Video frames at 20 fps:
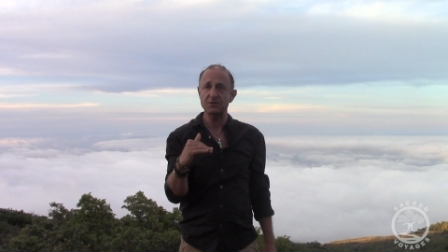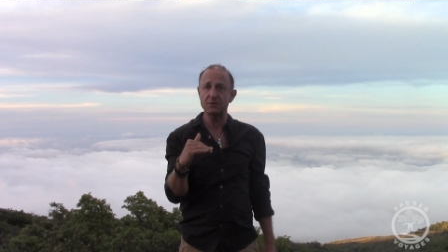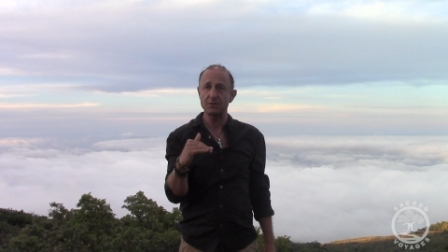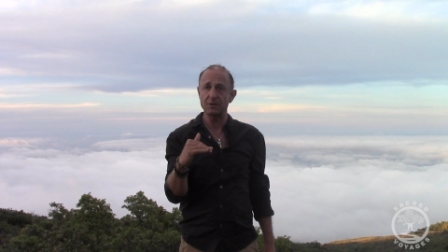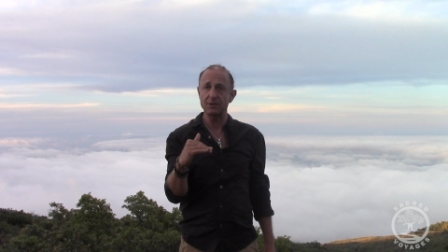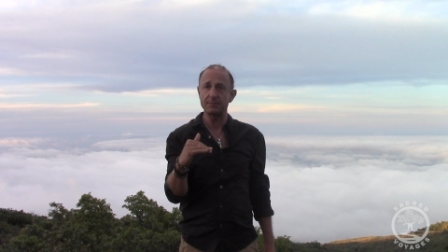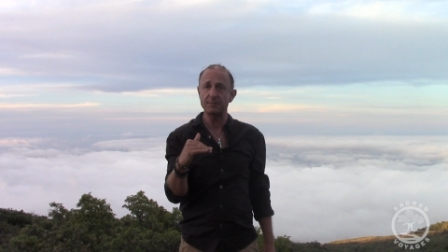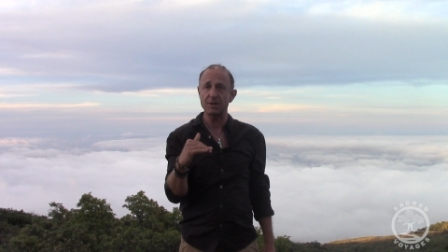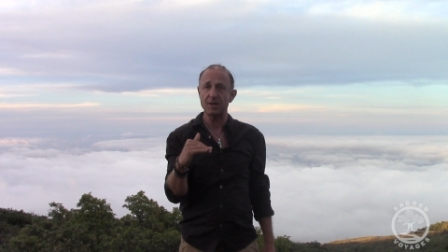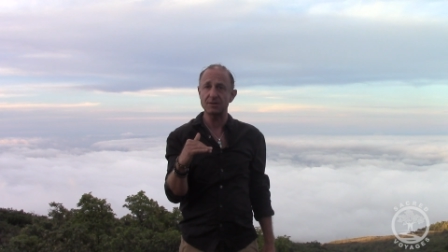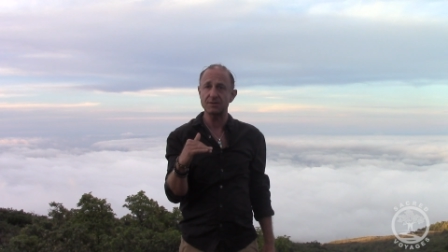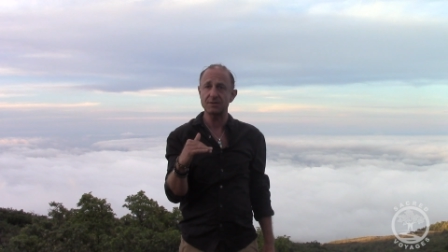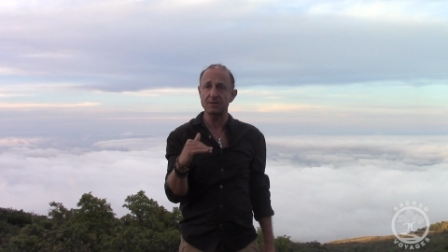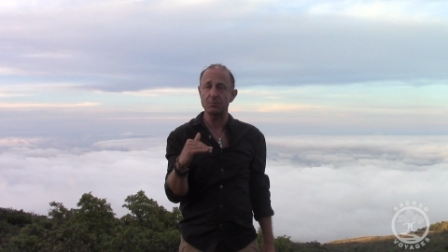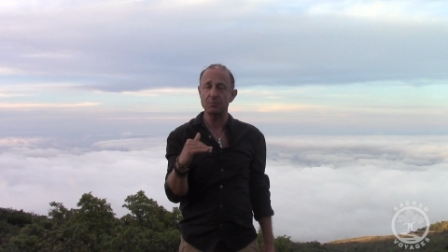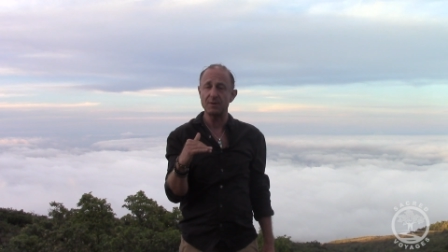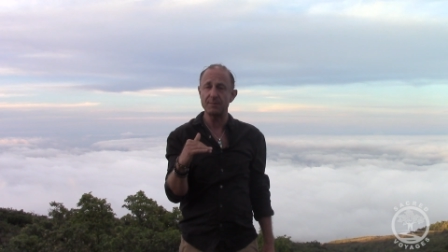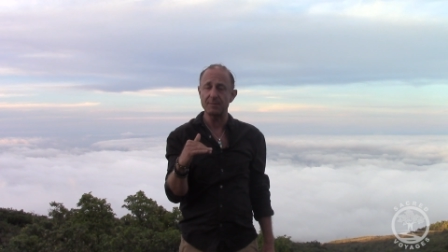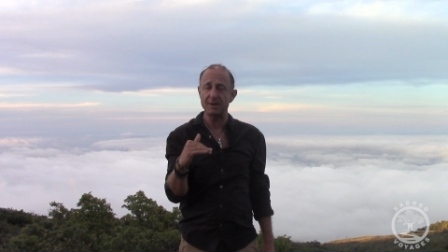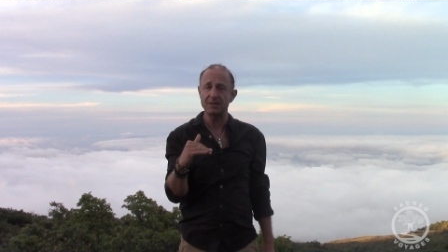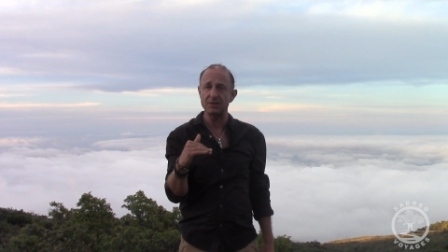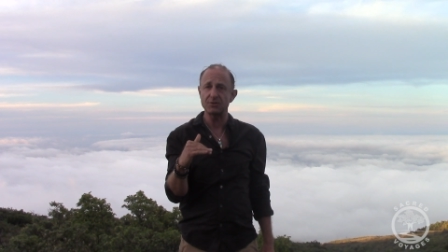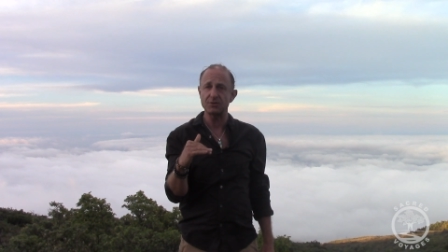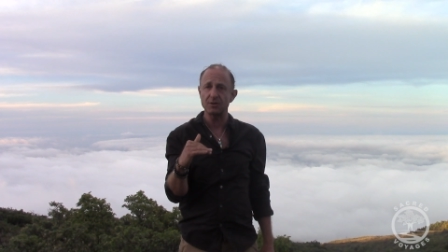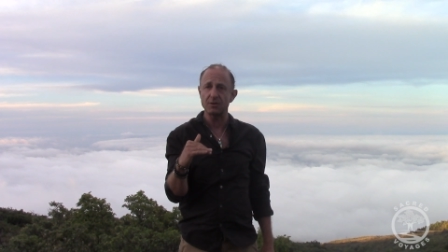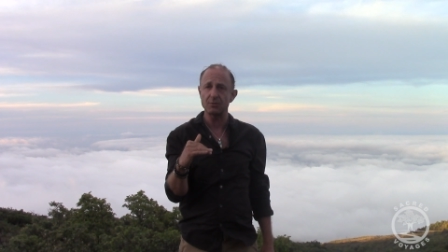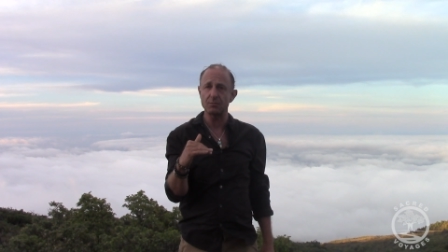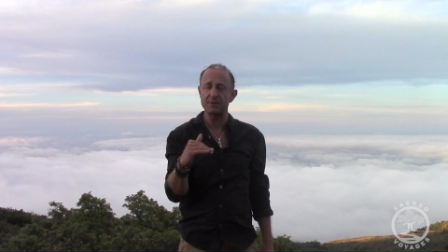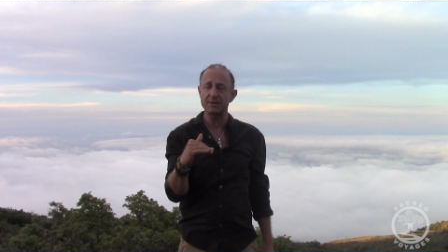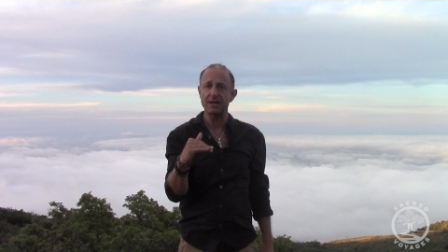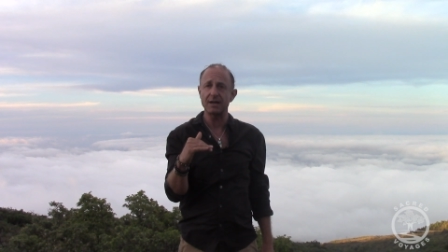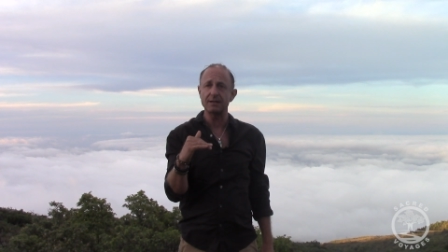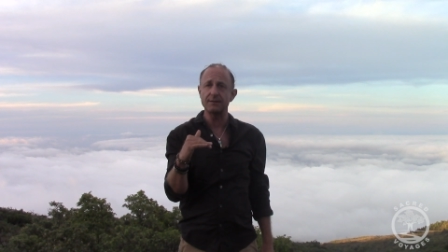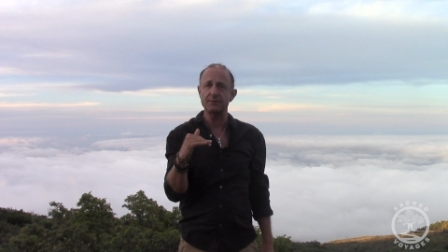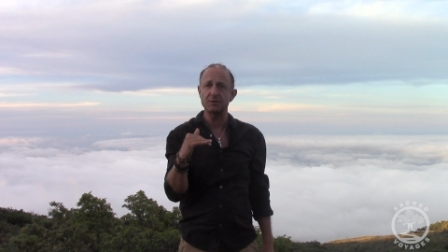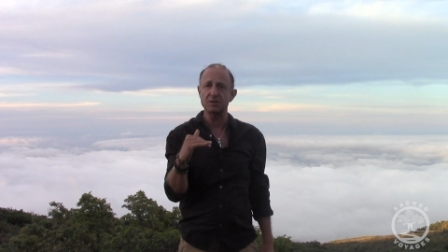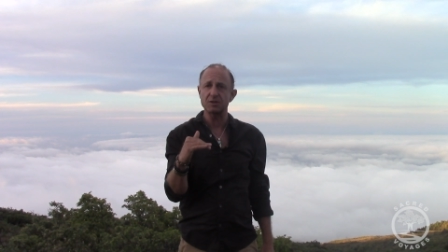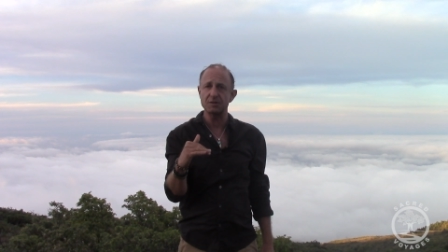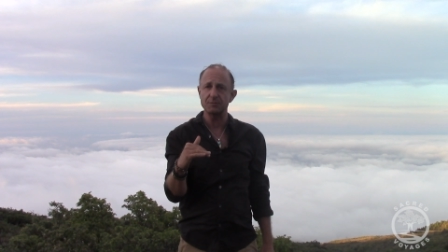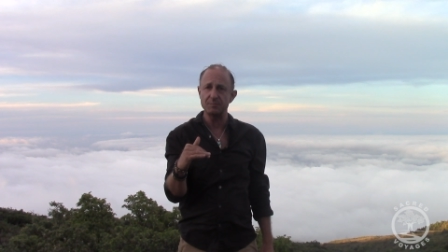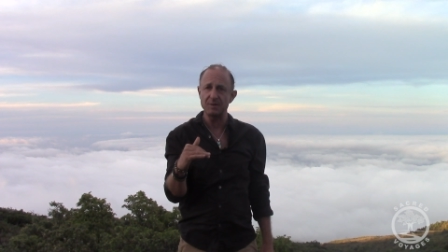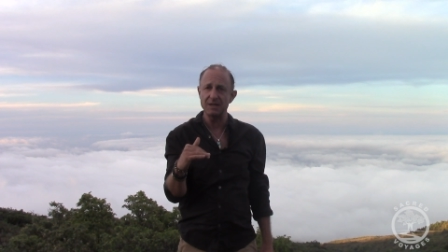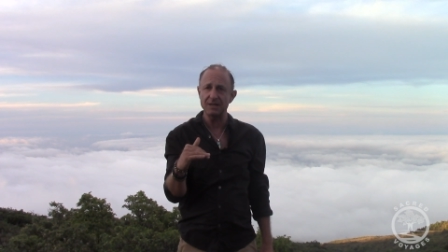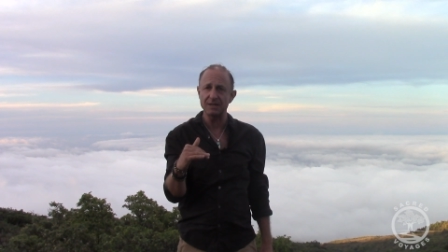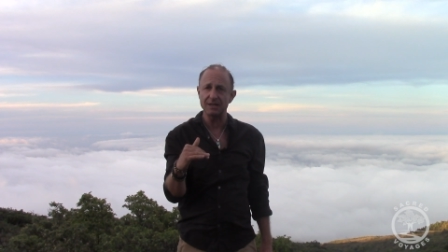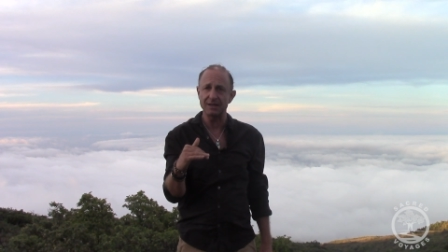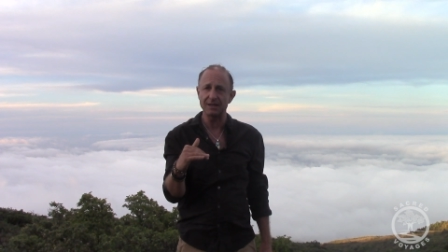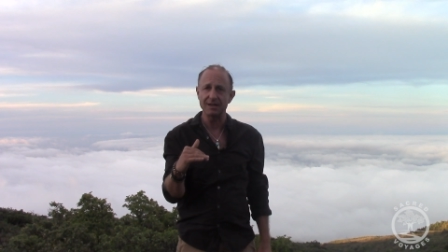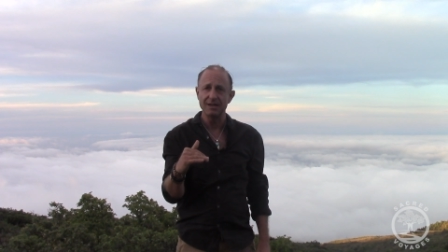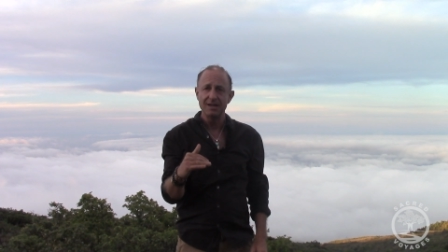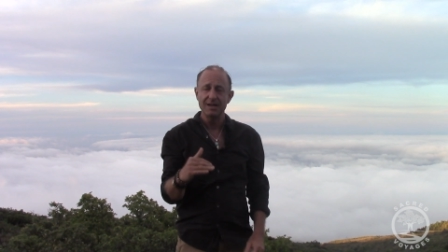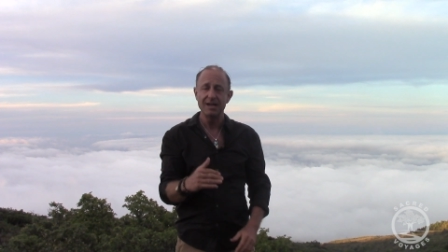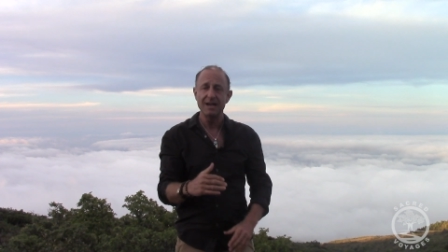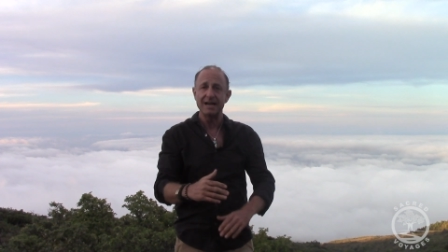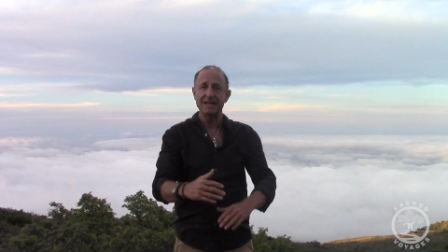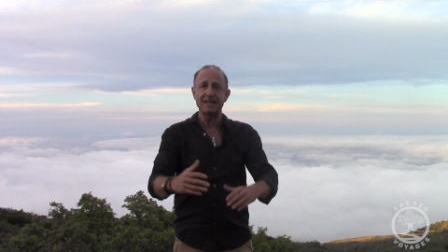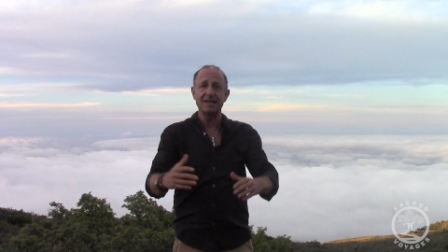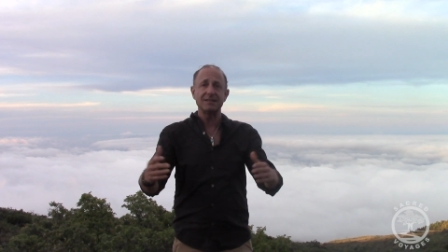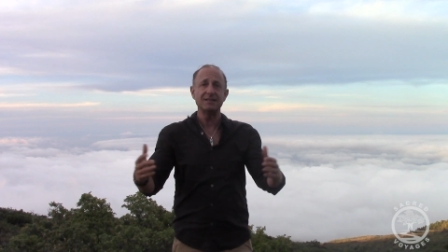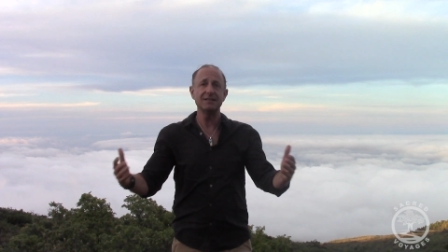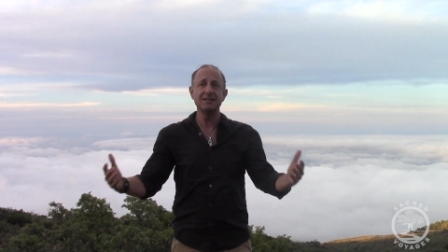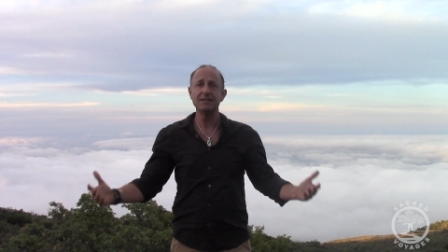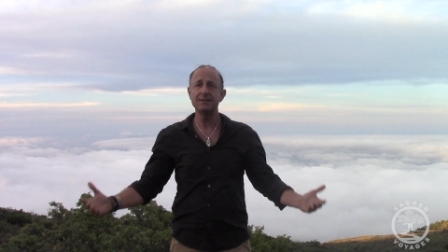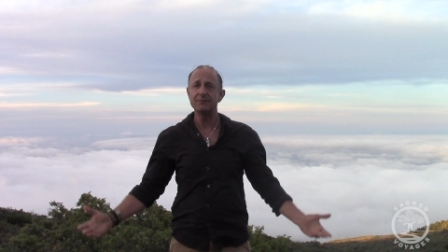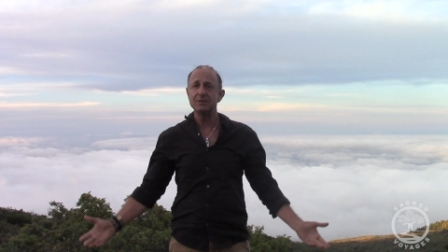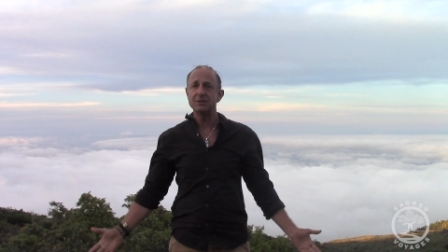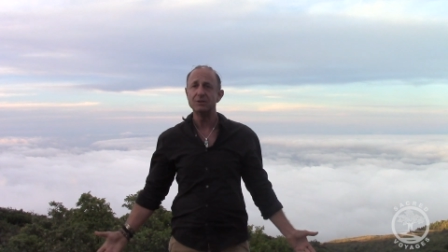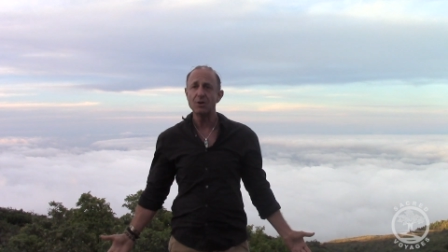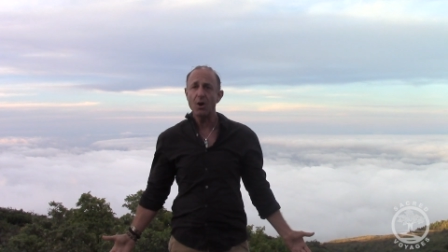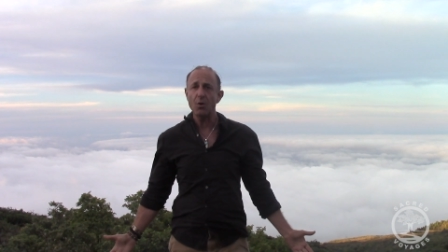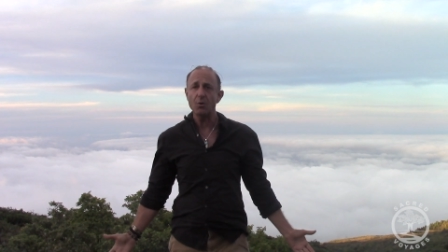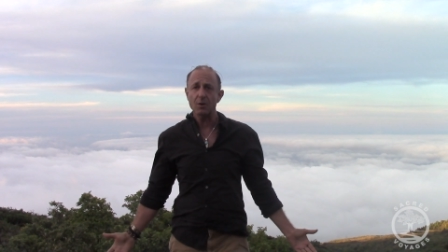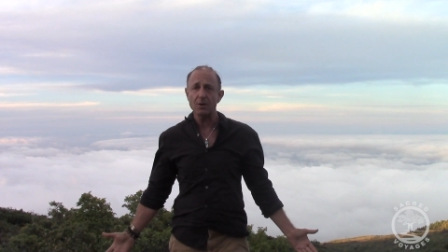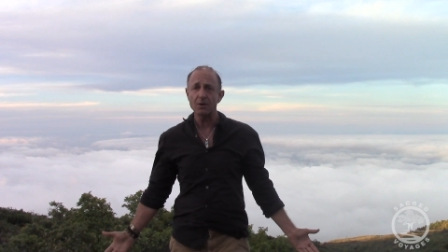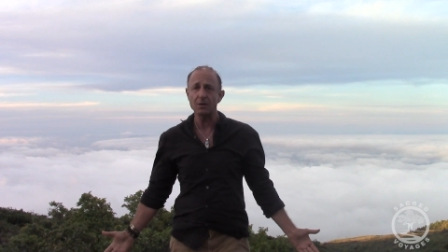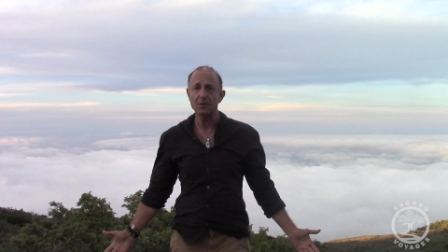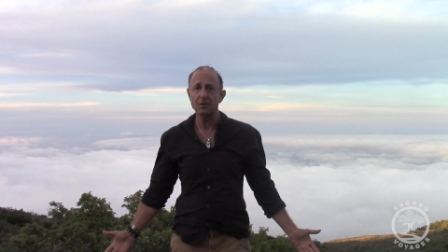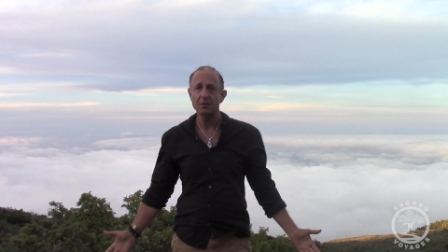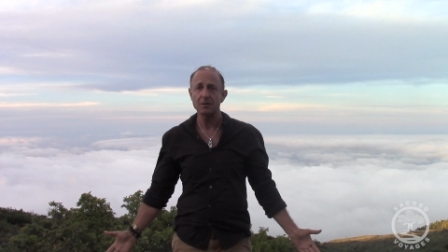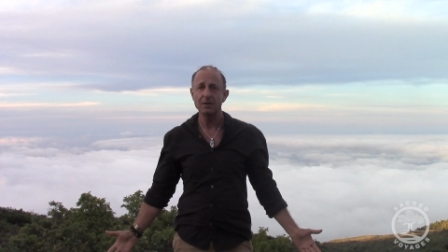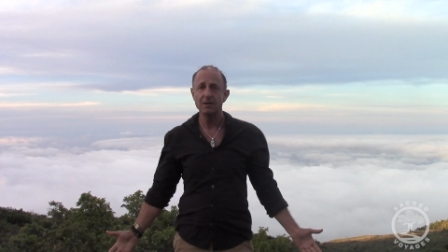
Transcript: 30 minutes that we met each other without even speaking, and I didn't even know her.